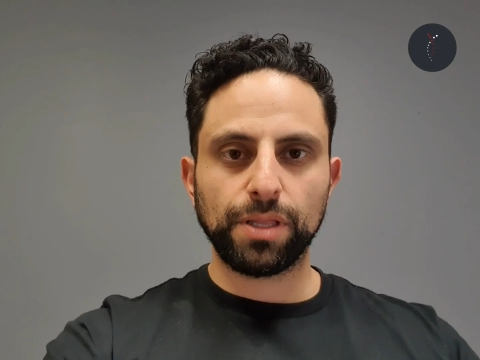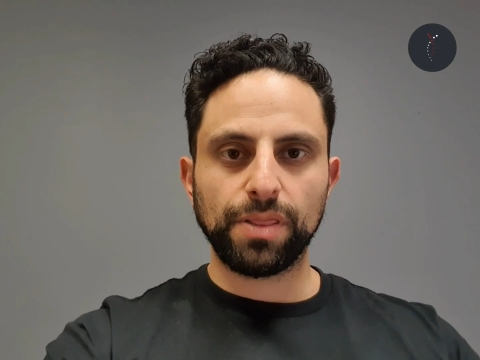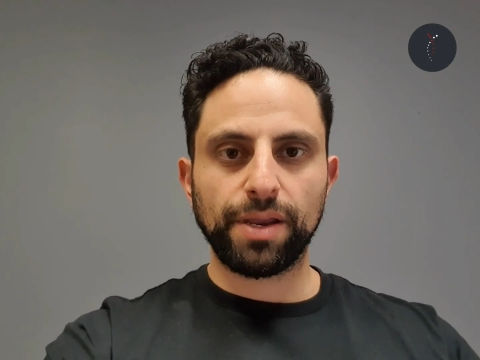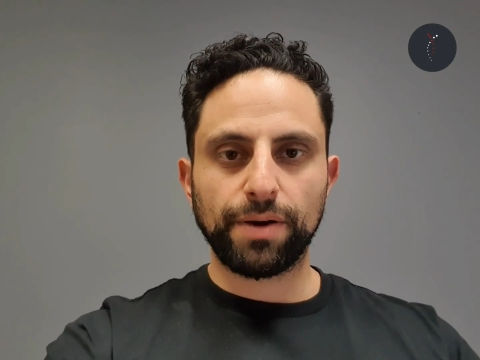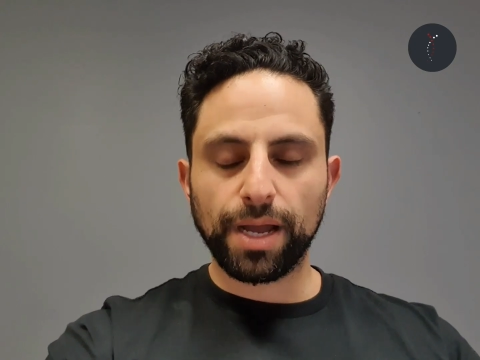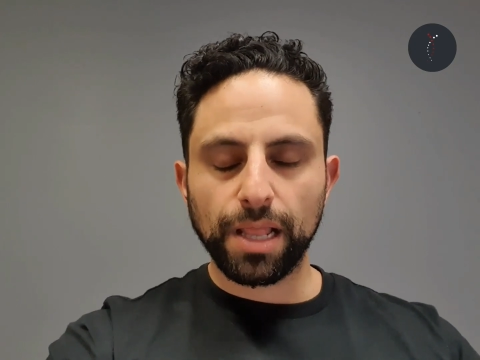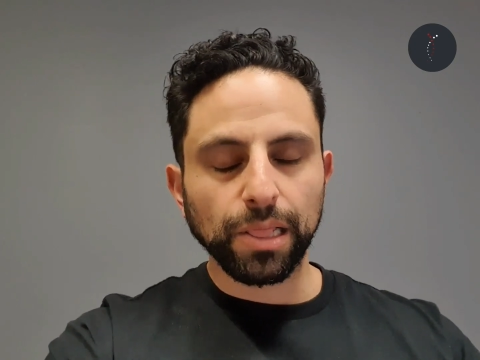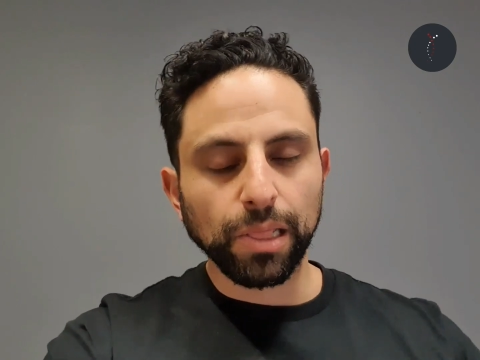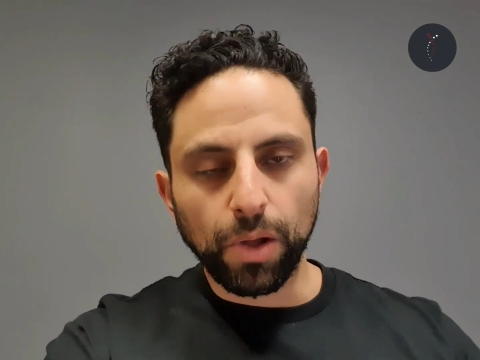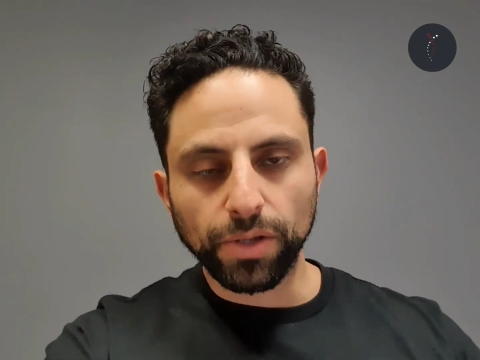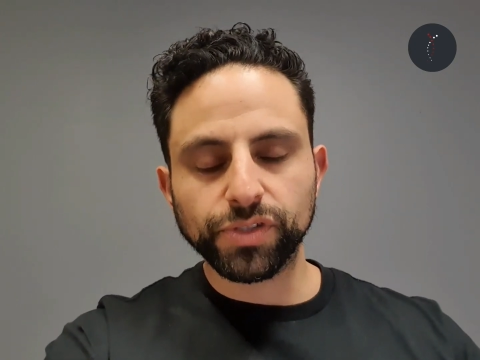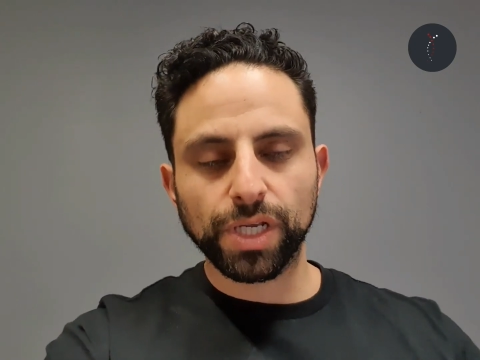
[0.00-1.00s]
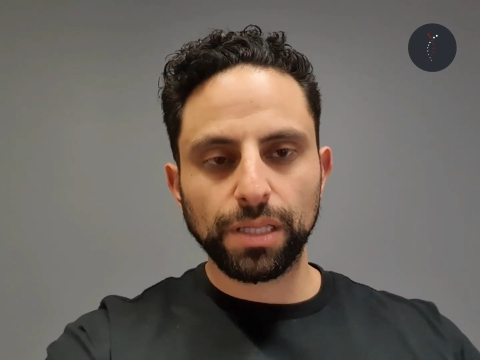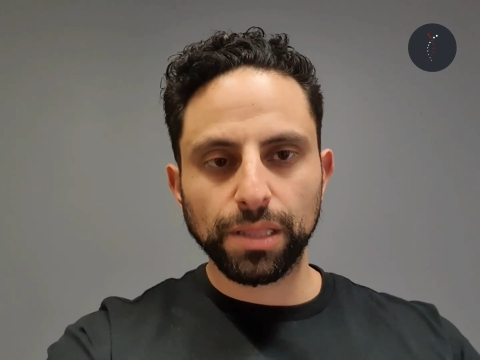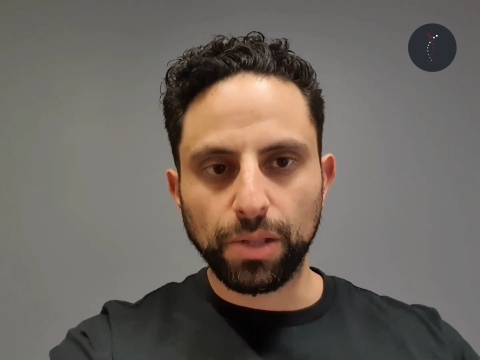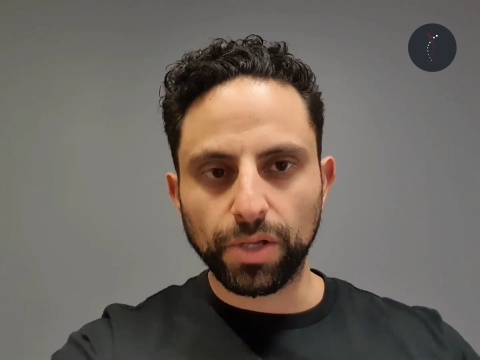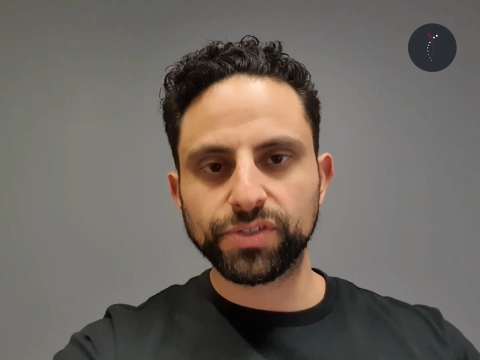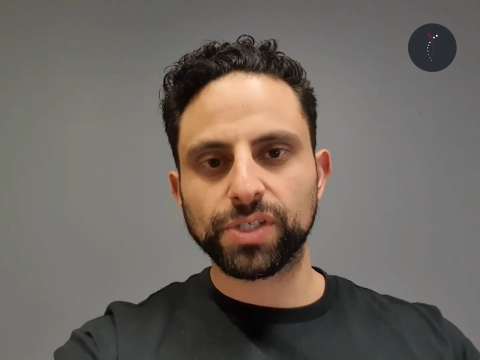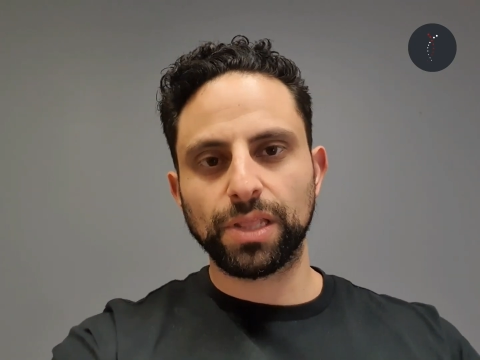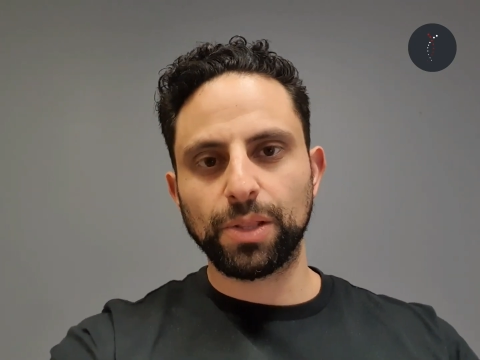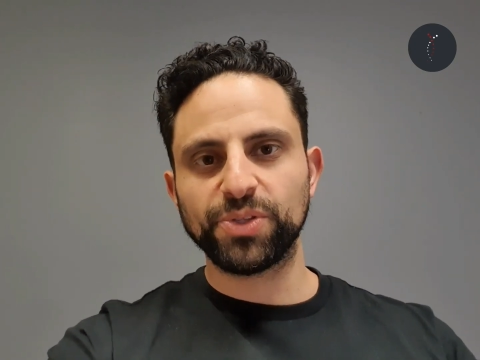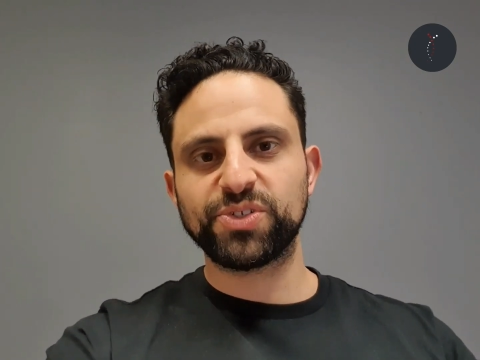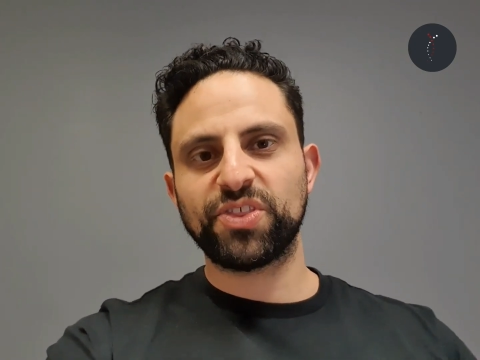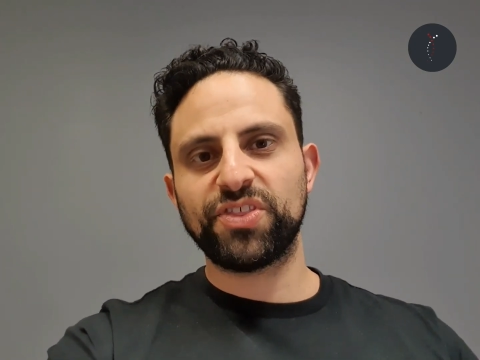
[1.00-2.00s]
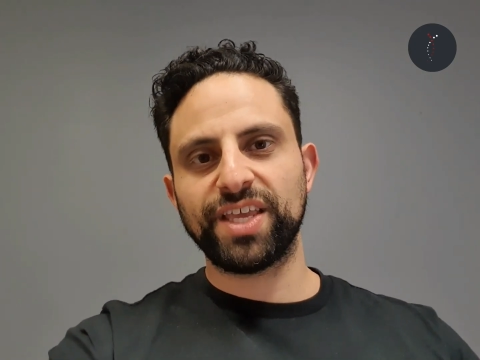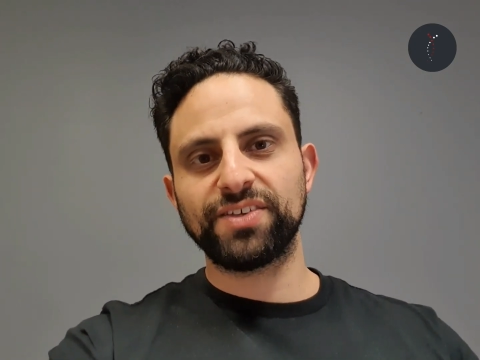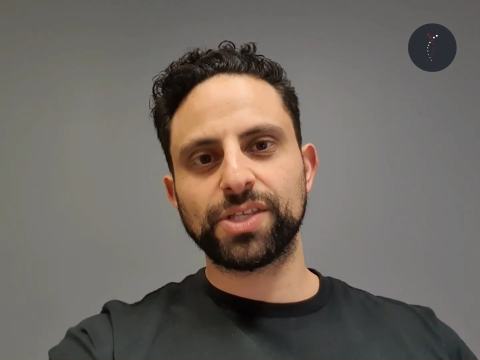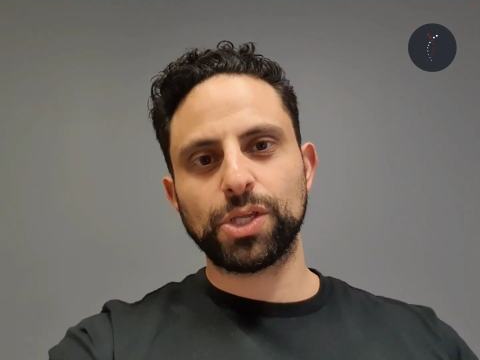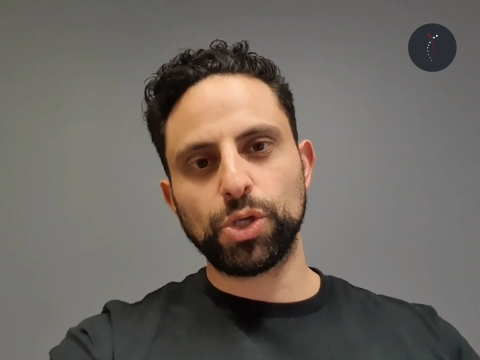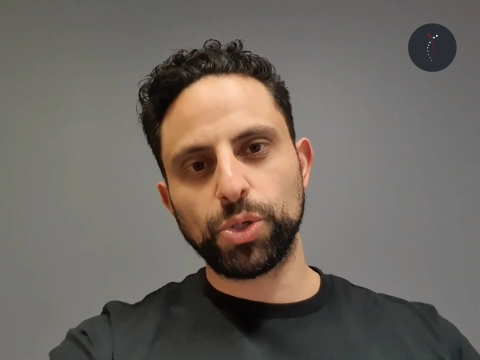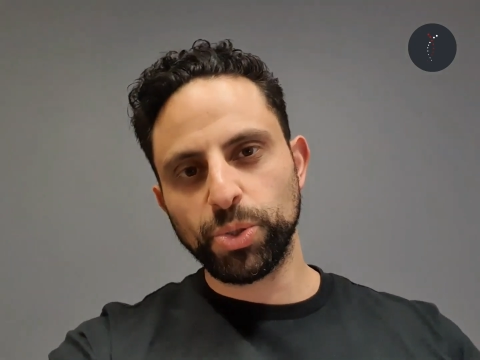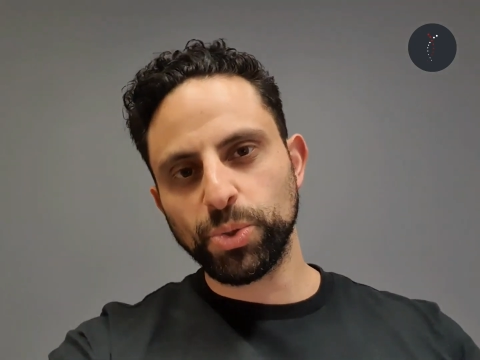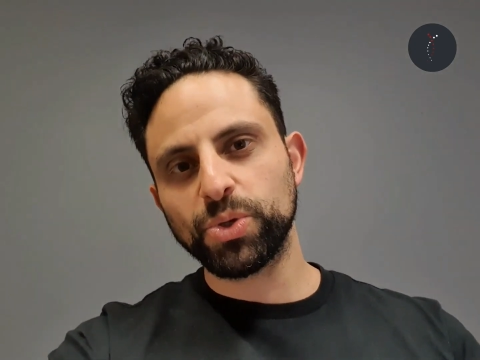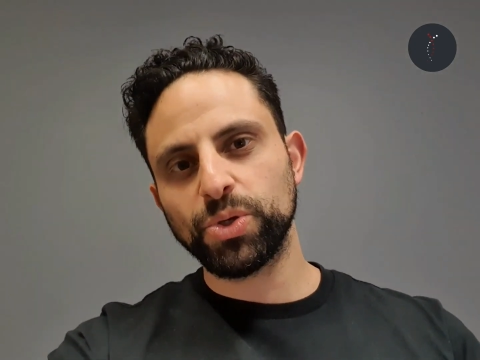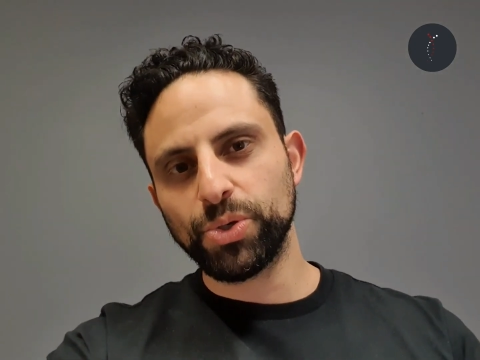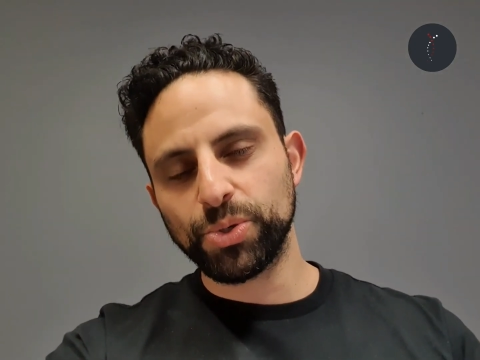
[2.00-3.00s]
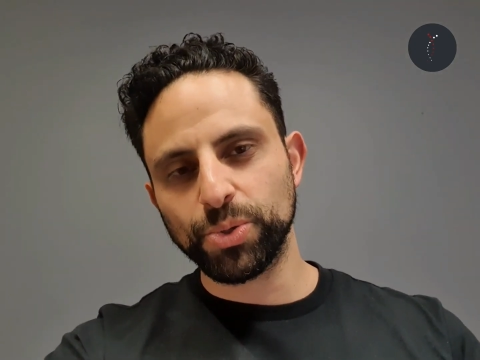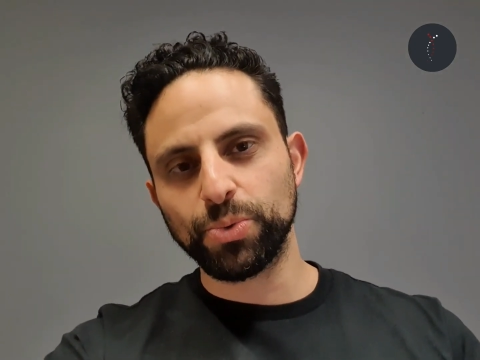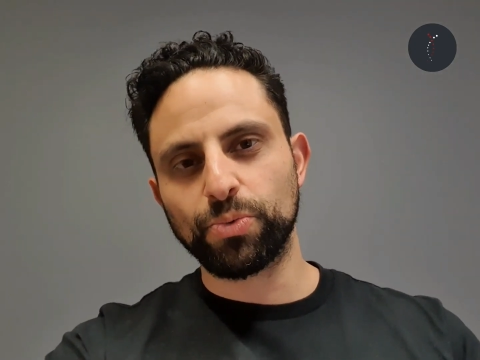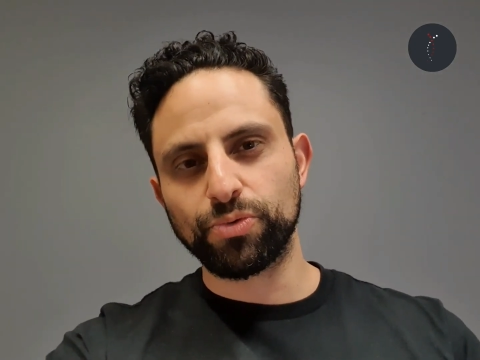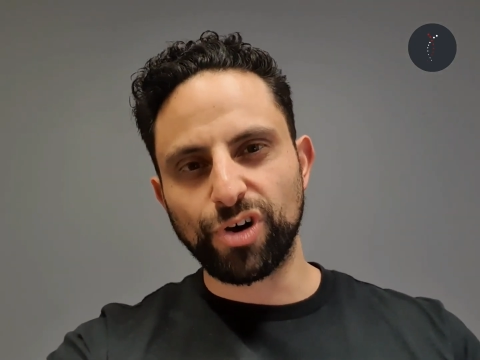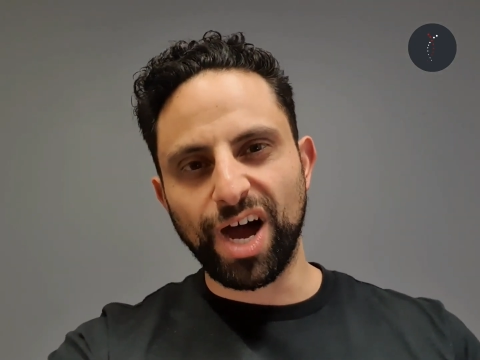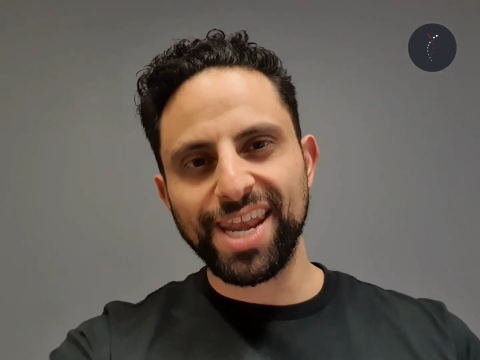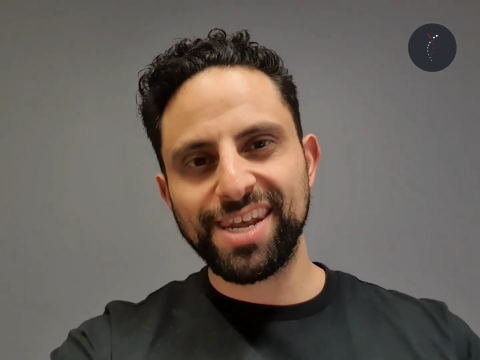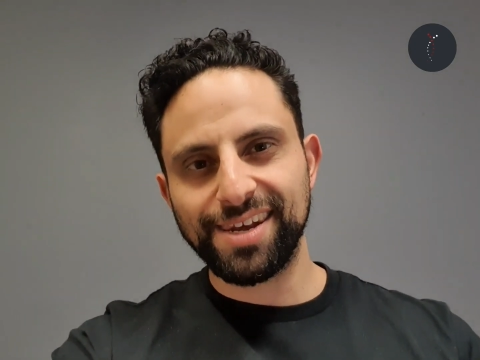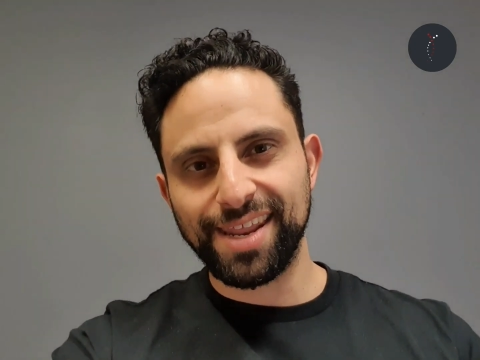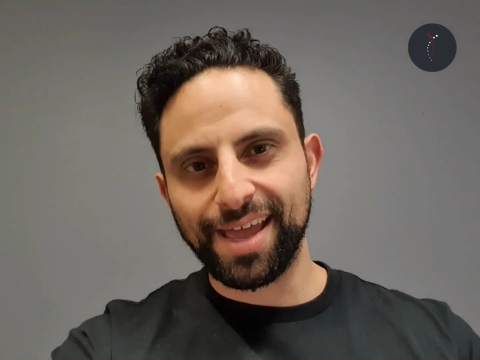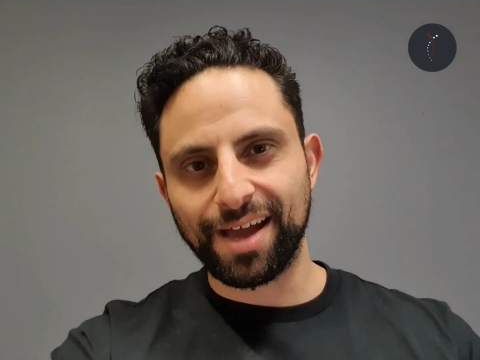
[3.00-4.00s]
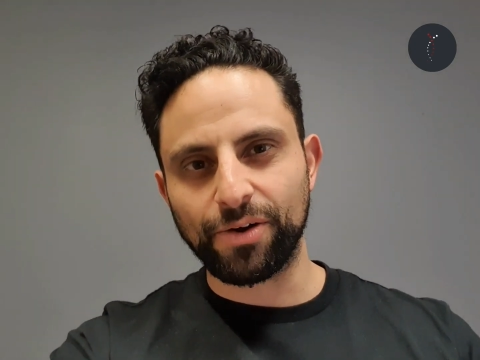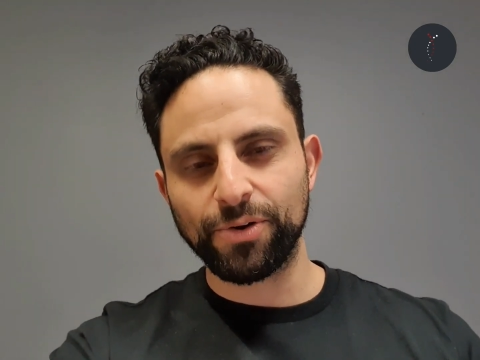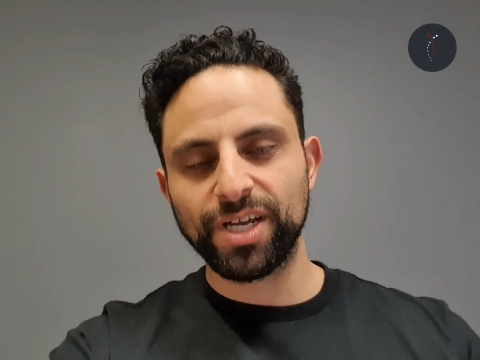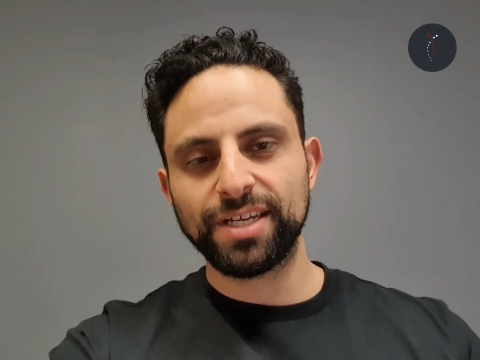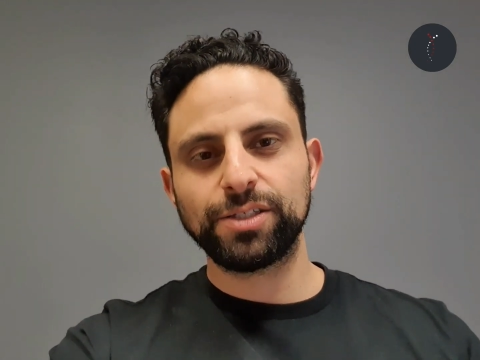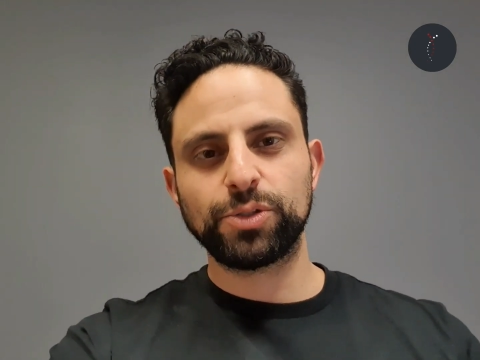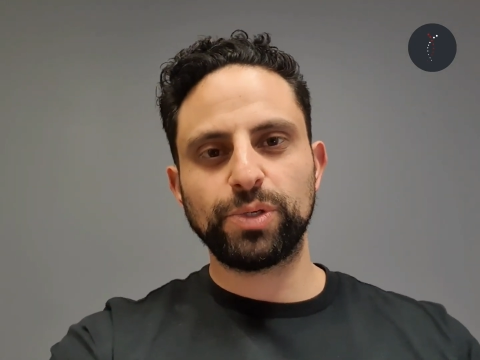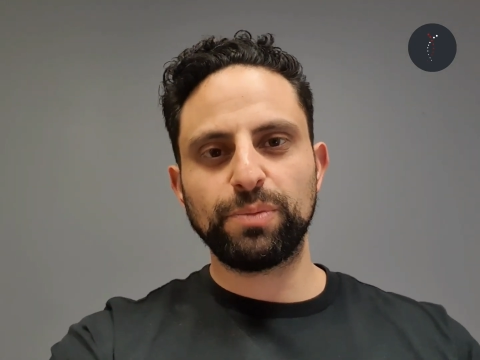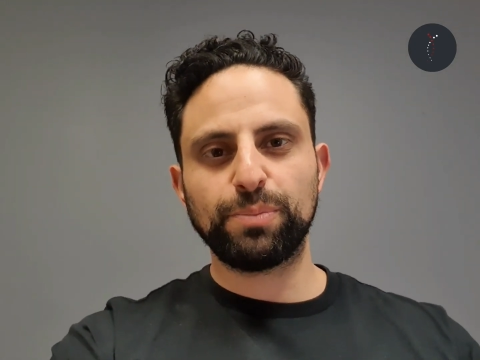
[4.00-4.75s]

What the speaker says: There are lots and lots and lots of things that you can do right now to